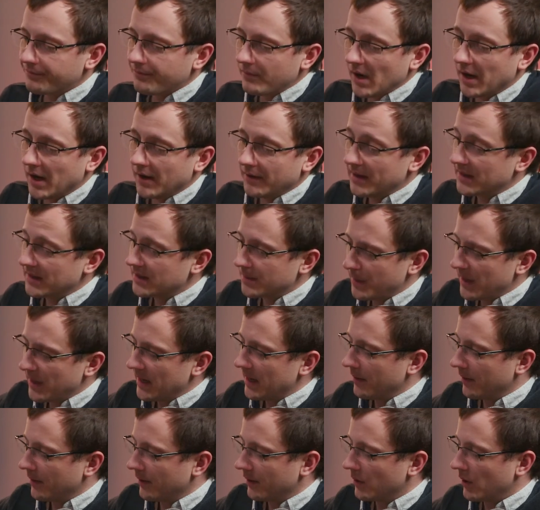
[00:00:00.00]
There's a
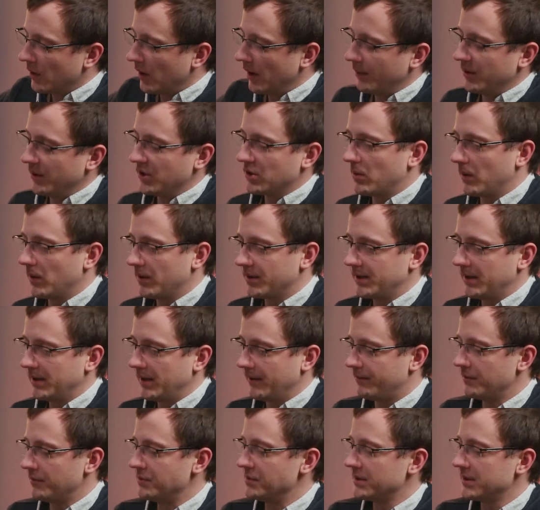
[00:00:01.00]
big image quality
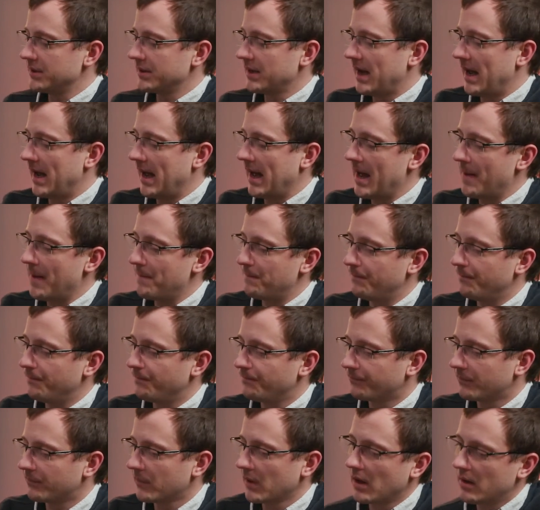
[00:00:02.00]
difference.
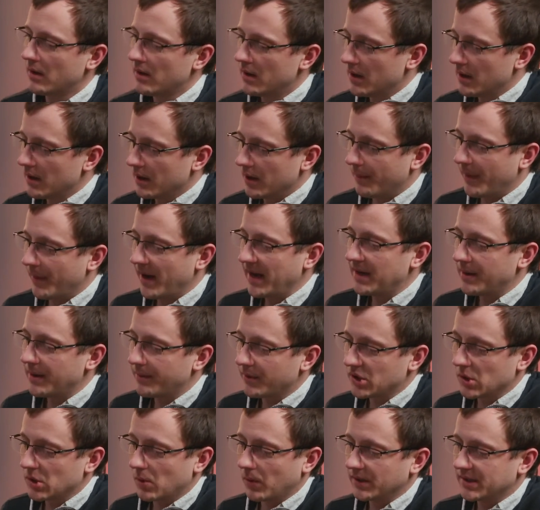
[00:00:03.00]
The main
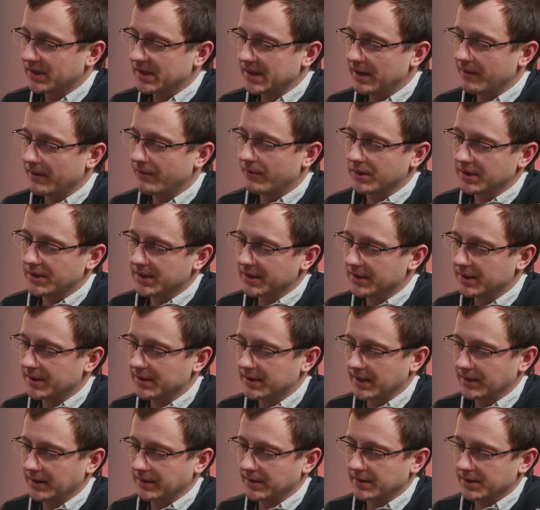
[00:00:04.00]
image quality difference is the
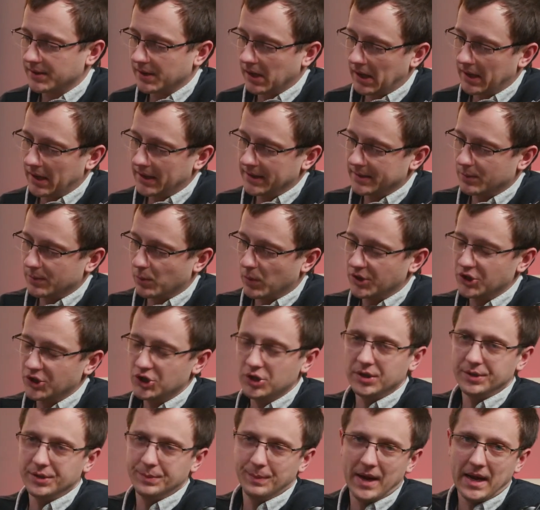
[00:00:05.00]
sensor size, which
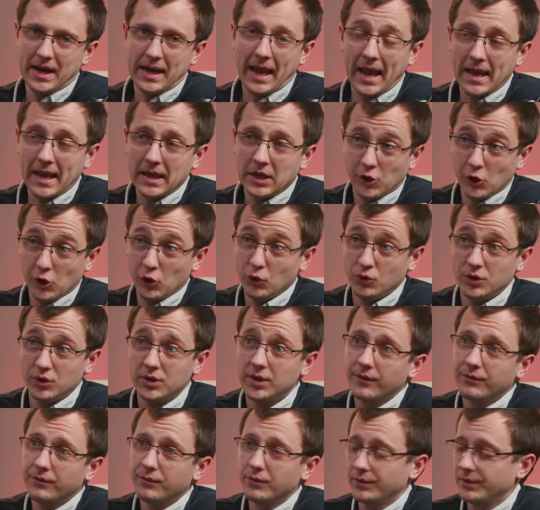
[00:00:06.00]
does make a huge
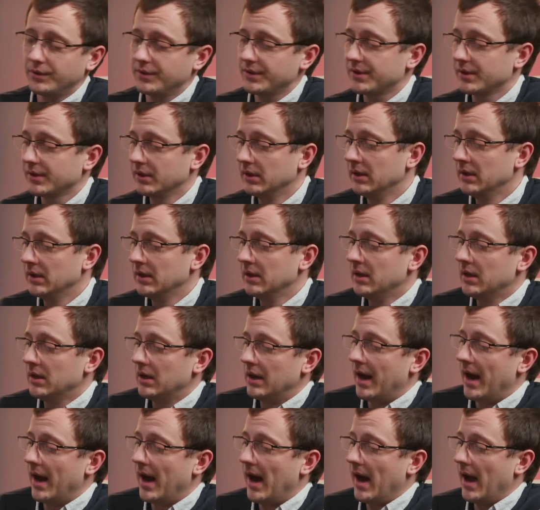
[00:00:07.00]
difference.
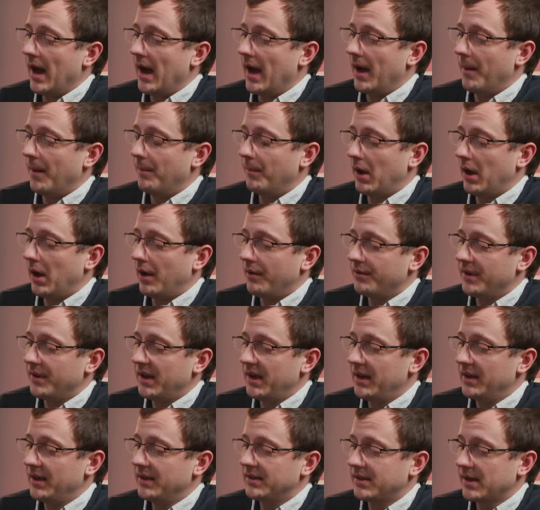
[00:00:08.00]

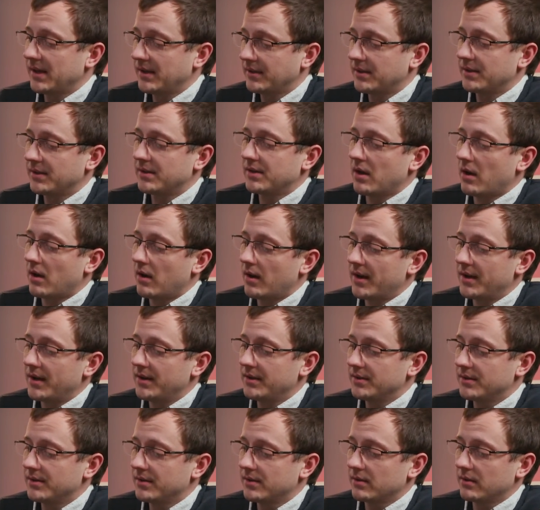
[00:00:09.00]
The sensor
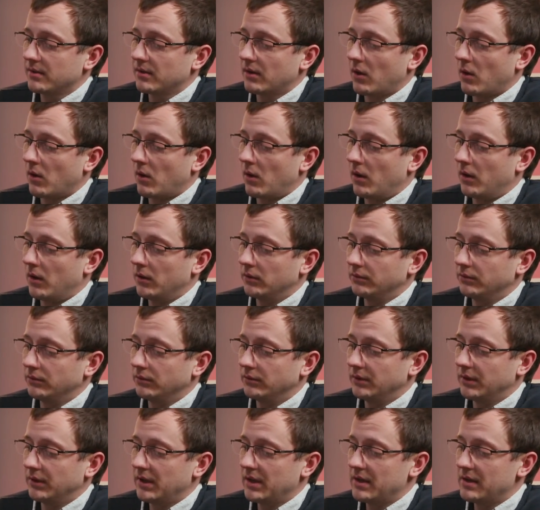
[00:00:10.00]
size
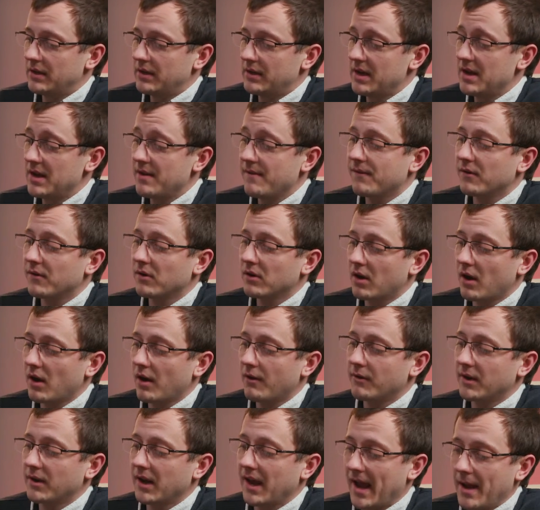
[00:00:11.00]
on even
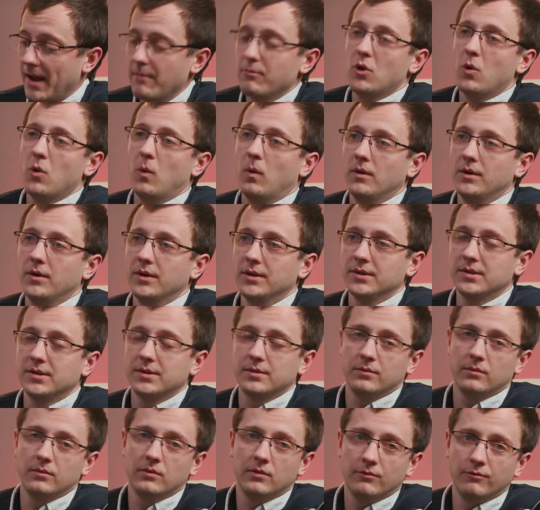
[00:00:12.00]
current camcorders,
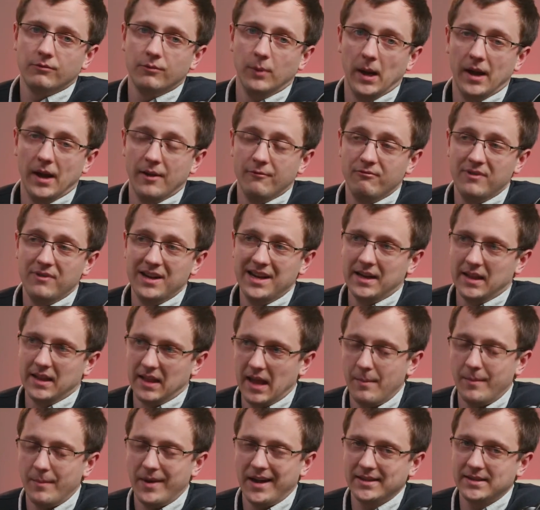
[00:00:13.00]
where really they
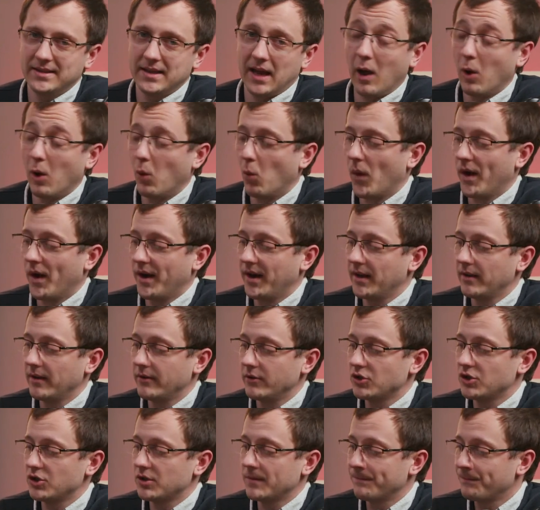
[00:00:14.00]
max out at 1
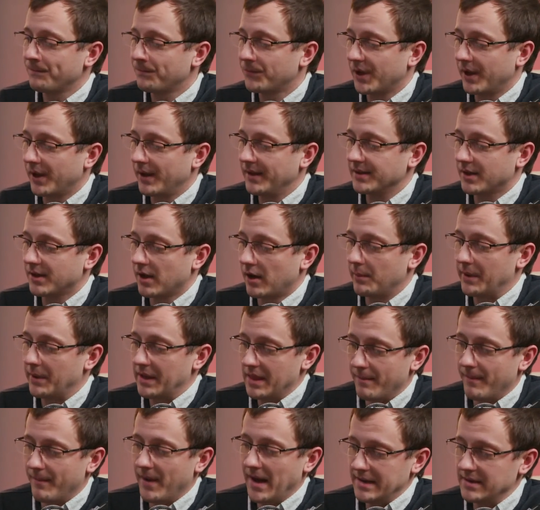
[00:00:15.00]
inch, is going to be the
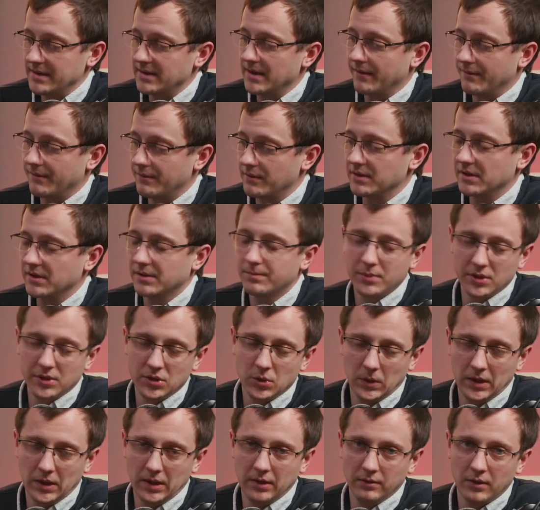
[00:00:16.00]
main difference
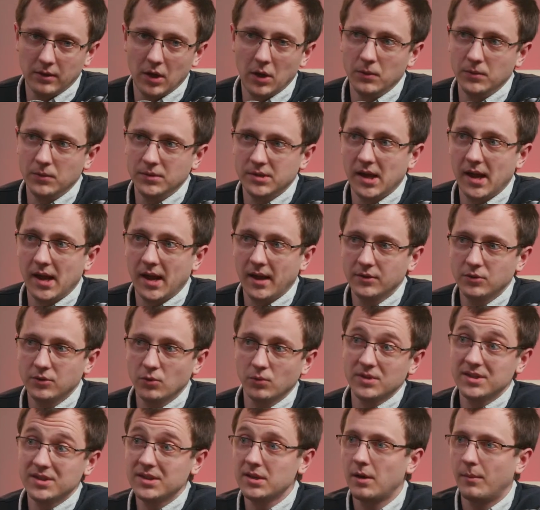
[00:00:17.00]
between those and sort
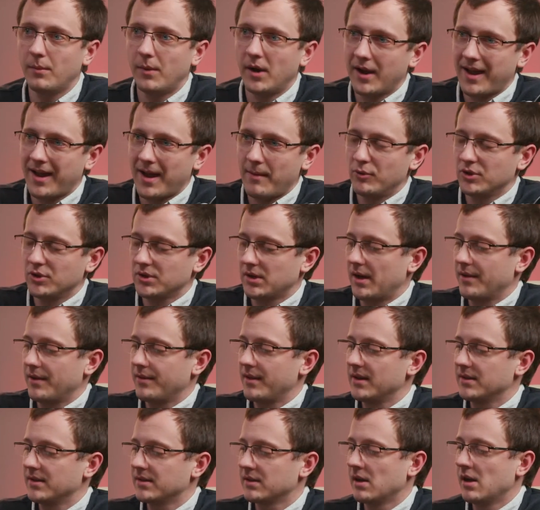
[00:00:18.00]
of cinema cameras like
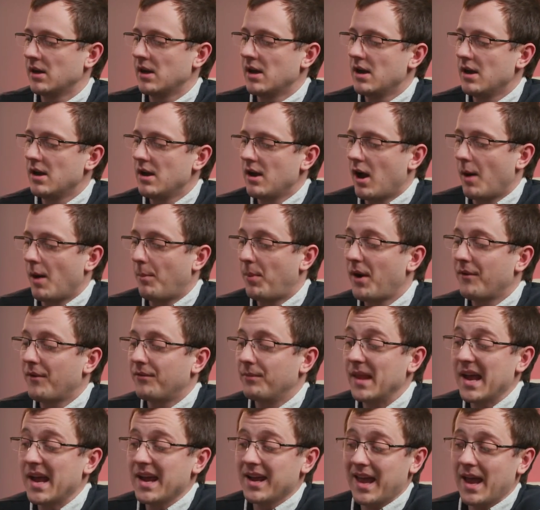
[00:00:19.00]
this. Apart from
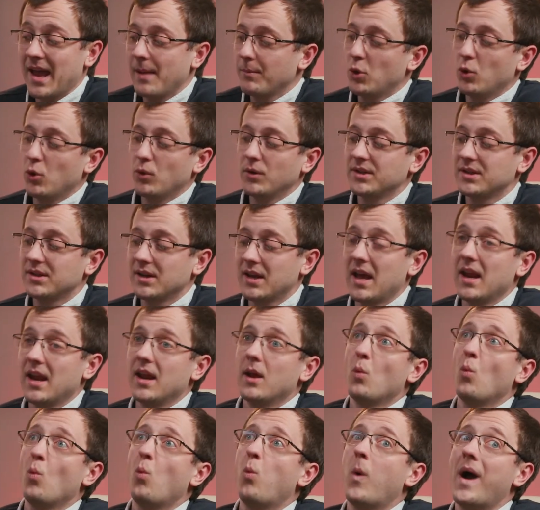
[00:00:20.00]
that, camcorders are
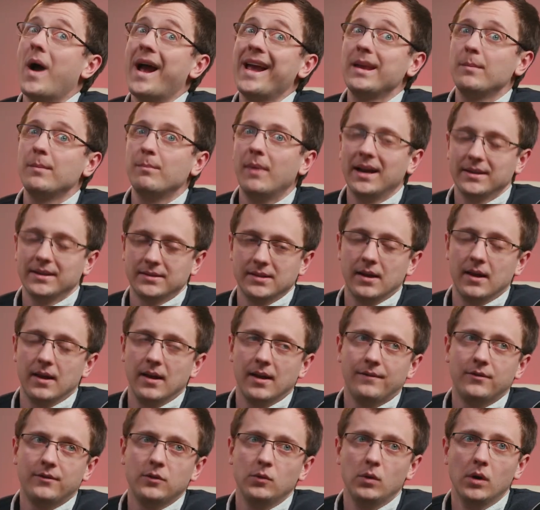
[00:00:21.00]
getting way better.
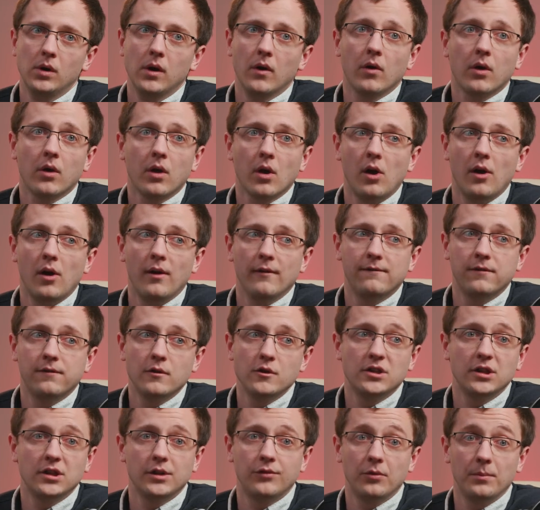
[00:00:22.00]
If you look at
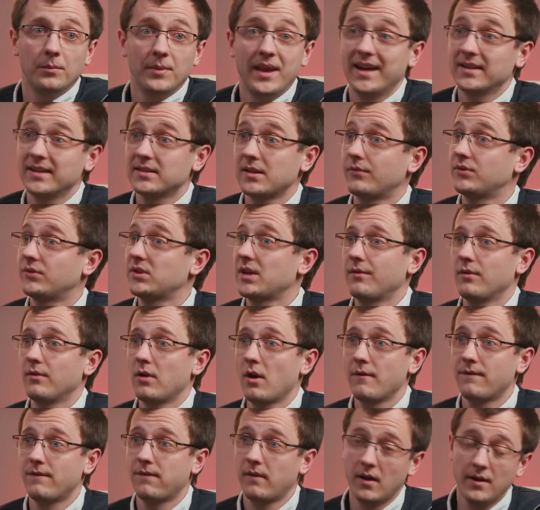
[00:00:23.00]
footage from the
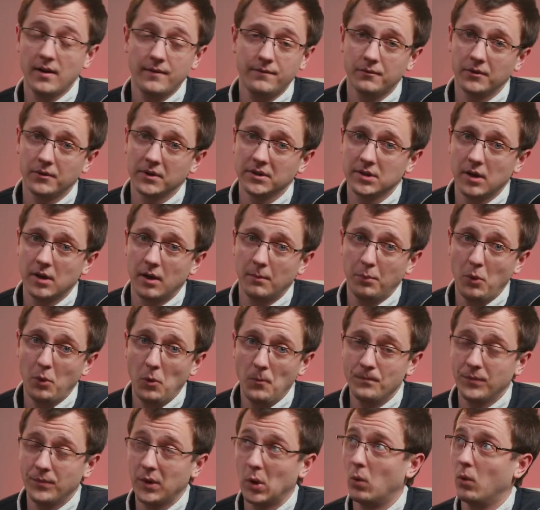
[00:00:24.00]
XF705, for example,
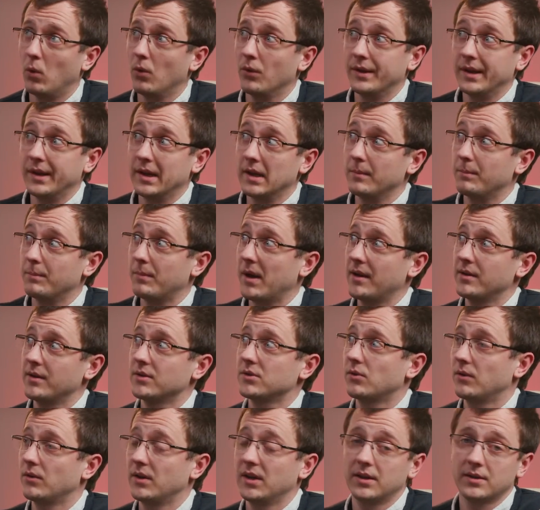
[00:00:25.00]
or the
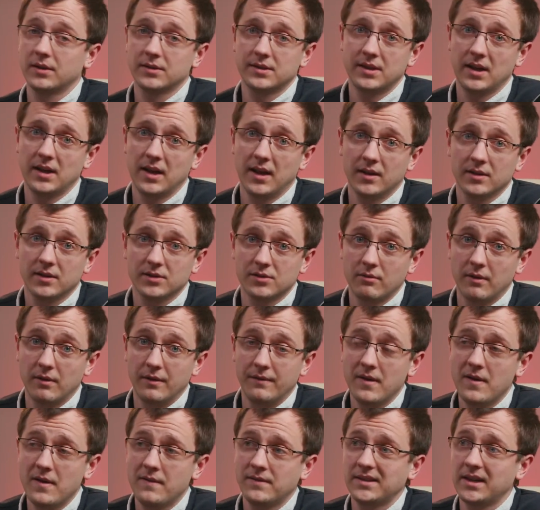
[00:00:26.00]
Panasonic
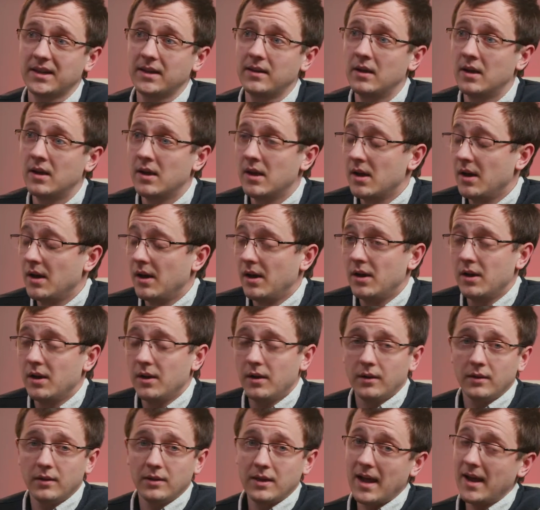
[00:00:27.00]
CX350,
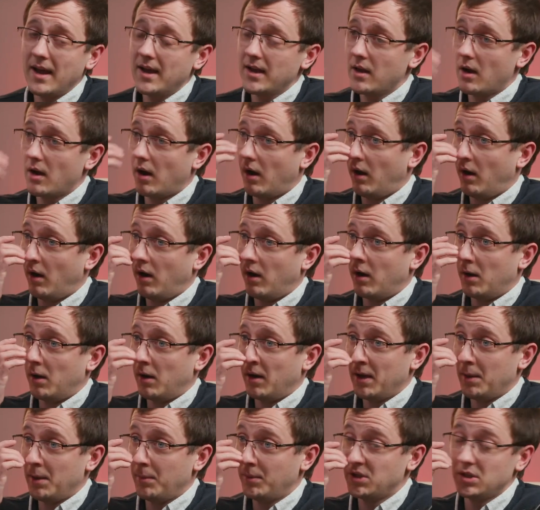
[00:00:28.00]
they are
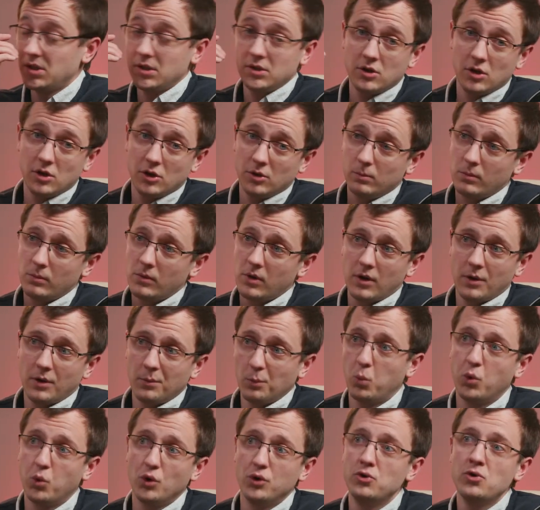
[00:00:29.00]
images that
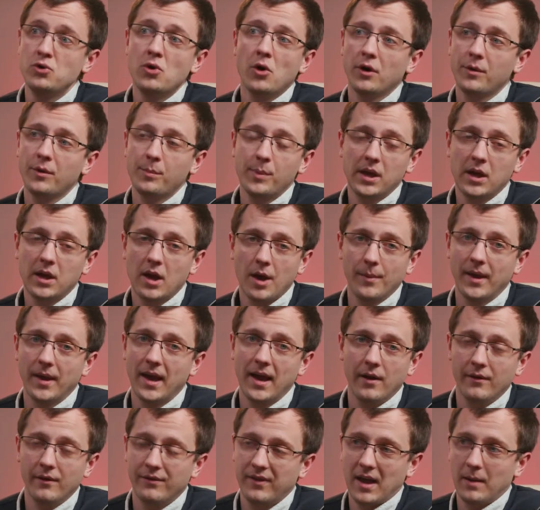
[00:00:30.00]
would not have been coming
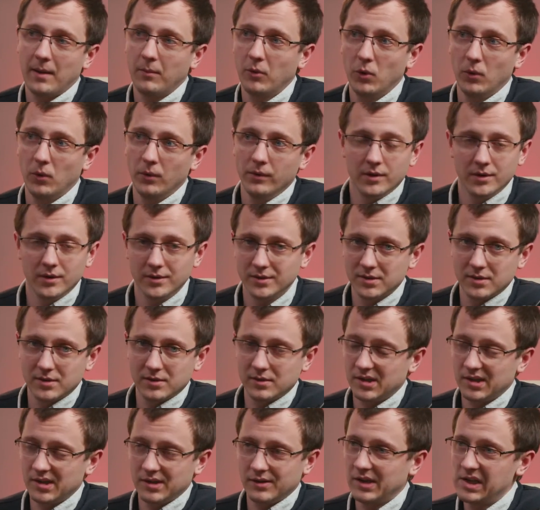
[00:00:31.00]
out of camcorders
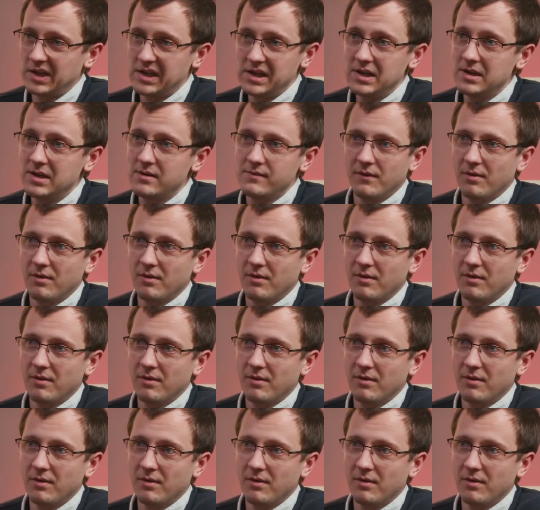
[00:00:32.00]
even